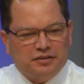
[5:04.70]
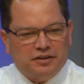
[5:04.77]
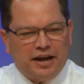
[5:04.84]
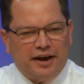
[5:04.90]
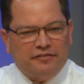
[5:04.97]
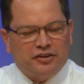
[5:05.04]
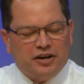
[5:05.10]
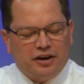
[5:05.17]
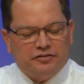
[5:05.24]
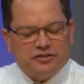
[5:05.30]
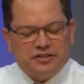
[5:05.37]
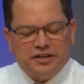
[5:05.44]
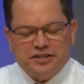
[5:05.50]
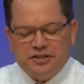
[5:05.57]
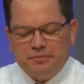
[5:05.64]
have the
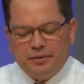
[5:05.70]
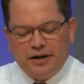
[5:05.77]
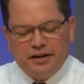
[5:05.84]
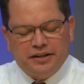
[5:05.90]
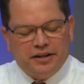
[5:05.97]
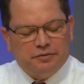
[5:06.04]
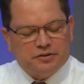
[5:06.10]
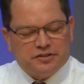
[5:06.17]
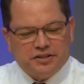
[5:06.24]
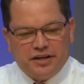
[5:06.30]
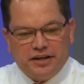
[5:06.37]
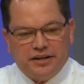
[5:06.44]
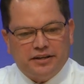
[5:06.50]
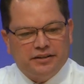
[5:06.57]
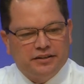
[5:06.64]
conversation about it, and they will
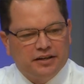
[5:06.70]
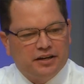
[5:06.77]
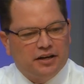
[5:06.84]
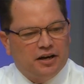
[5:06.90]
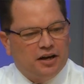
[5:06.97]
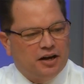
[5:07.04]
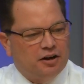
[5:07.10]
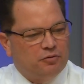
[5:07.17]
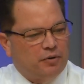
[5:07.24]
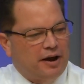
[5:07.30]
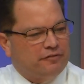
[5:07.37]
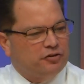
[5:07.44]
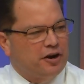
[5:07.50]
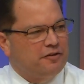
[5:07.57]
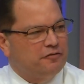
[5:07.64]
say,
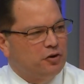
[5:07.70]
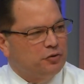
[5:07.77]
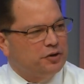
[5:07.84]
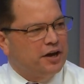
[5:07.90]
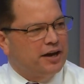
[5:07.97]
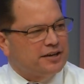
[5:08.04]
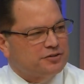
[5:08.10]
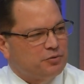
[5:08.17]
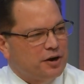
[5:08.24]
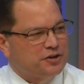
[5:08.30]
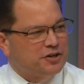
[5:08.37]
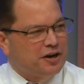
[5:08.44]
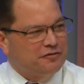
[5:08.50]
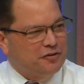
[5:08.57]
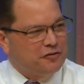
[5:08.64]
After I vote yes, why
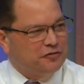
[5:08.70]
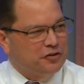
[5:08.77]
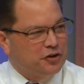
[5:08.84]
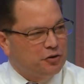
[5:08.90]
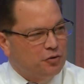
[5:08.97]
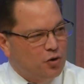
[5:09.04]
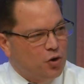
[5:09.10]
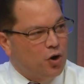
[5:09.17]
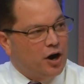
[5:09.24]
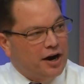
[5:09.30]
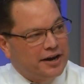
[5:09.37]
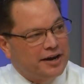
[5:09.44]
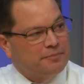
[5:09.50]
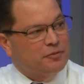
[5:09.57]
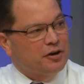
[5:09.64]
should I vote for you? Or
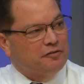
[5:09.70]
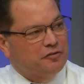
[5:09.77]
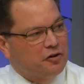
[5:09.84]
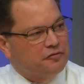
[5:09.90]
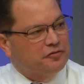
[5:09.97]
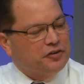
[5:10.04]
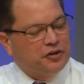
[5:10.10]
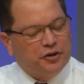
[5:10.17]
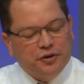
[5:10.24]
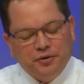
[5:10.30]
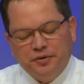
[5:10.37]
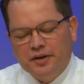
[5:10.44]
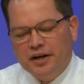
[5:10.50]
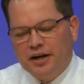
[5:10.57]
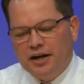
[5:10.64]
I am going to vote for you.
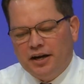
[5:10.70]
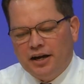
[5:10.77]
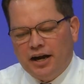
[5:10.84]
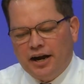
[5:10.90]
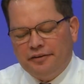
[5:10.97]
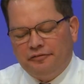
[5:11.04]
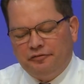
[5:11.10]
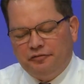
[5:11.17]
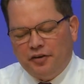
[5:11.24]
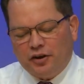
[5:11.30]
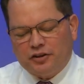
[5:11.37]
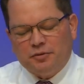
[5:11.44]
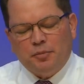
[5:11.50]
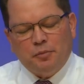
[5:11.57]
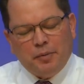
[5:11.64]
I
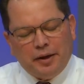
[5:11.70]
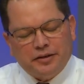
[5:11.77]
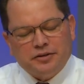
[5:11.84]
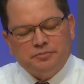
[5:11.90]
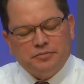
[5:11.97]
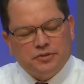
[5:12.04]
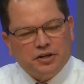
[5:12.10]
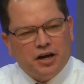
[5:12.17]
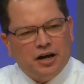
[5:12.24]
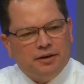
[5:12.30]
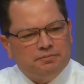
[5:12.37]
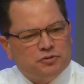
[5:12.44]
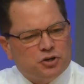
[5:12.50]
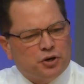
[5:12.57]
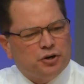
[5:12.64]
felt a momentum
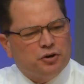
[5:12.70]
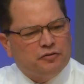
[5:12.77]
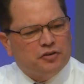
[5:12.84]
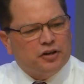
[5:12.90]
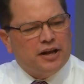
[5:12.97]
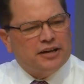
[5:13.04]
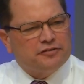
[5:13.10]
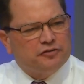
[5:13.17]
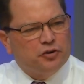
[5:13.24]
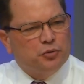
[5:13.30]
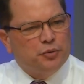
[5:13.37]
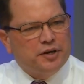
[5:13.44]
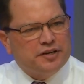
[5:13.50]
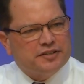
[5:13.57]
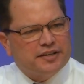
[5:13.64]
turn over the last few
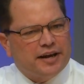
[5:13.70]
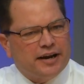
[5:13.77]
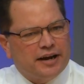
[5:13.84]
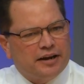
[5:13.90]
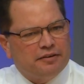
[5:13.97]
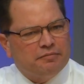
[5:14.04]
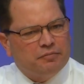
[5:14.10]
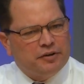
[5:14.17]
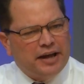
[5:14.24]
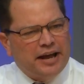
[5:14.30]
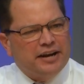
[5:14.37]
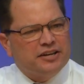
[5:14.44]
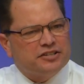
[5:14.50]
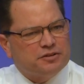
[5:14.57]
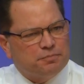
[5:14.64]
weeks that I'm
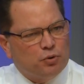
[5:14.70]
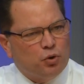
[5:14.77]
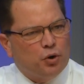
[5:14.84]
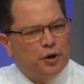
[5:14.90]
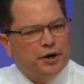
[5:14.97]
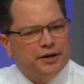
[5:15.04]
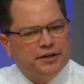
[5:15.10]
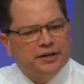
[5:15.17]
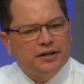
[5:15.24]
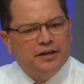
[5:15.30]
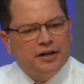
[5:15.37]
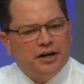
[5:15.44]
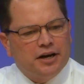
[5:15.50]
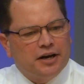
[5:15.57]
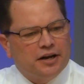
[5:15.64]
gaining support,
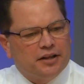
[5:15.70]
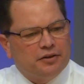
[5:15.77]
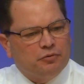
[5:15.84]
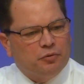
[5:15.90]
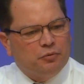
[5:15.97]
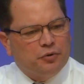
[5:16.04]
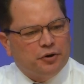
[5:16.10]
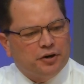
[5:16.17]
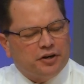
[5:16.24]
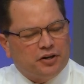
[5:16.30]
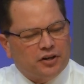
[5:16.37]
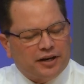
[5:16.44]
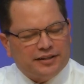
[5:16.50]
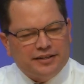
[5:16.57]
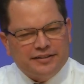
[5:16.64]
that when we're
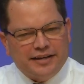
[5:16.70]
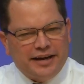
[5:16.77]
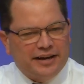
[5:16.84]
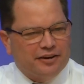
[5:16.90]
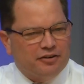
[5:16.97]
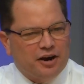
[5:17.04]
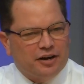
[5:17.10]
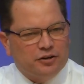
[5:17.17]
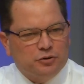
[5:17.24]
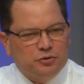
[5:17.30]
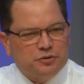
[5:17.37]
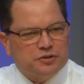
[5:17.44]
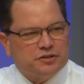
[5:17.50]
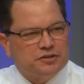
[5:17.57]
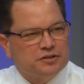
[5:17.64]
collecting data on
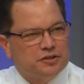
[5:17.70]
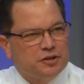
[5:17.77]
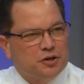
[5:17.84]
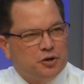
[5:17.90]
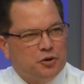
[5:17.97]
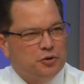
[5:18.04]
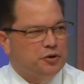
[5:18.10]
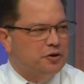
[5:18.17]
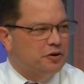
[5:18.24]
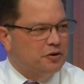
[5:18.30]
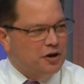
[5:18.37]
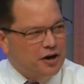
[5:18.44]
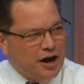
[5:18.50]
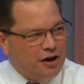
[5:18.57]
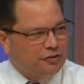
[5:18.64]
who you're
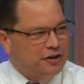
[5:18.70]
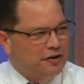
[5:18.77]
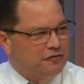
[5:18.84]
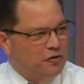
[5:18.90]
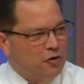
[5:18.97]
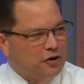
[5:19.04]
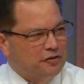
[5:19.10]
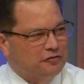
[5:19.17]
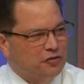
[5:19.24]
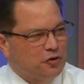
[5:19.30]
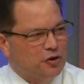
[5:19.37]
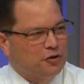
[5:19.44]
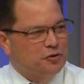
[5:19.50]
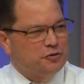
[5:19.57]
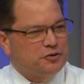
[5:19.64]
out there voting
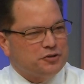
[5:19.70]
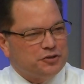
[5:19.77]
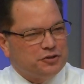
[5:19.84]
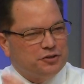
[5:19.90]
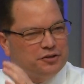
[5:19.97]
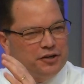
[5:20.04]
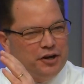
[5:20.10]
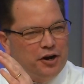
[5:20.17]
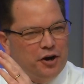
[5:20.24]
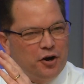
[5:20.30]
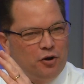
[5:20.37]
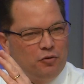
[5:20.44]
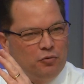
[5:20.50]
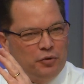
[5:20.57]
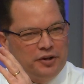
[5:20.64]
for, who's, you
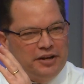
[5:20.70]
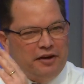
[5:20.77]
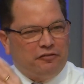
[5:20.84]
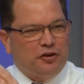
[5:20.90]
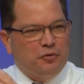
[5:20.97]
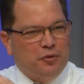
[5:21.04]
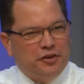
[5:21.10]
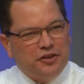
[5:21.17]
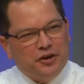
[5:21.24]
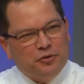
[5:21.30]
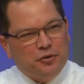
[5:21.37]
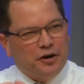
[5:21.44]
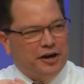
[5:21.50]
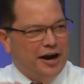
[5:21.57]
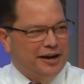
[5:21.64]
know, we're definitely with you,
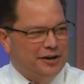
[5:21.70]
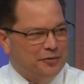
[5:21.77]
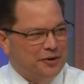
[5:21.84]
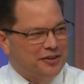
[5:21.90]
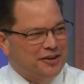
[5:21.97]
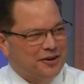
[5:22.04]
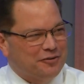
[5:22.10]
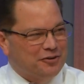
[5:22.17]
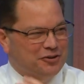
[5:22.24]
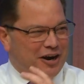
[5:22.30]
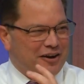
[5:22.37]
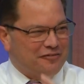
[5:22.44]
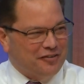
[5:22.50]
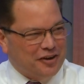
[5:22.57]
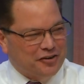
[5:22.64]
we're kind of with you, we're trying
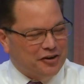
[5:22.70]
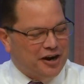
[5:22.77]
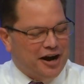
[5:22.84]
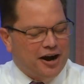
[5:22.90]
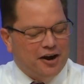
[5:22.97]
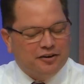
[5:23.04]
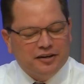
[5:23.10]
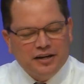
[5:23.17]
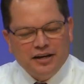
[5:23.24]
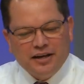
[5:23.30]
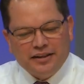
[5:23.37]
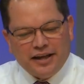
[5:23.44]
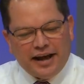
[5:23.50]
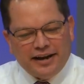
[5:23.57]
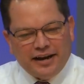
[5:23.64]
to figure it out,
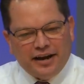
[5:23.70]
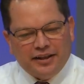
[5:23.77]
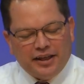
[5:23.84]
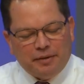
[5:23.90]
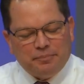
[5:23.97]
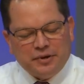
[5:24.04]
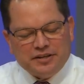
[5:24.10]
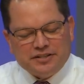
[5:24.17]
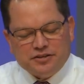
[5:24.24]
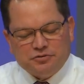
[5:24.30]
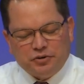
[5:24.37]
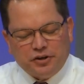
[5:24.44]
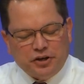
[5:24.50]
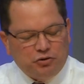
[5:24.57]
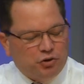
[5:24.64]
that that piece is
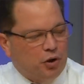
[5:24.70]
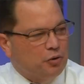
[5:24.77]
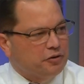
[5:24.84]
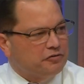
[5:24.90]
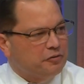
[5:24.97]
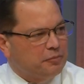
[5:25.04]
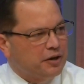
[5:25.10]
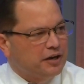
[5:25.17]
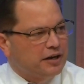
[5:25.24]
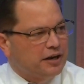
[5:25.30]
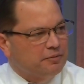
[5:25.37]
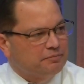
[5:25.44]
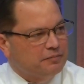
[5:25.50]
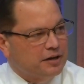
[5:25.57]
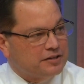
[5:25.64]
really growing for me, and
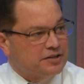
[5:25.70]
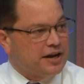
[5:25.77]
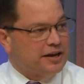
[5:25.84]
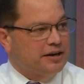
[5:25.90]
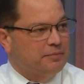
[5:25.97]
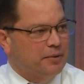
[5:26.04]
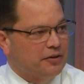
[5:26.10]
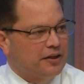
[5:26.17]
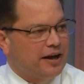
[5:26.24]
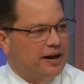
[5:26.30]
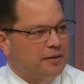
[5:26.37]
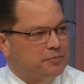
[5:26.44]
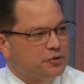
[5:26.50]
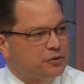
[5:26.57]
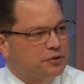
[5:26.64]
I'm excited about that
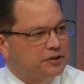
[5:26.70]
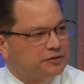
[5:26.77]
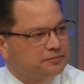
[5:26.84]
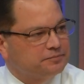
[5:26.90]
opportunity.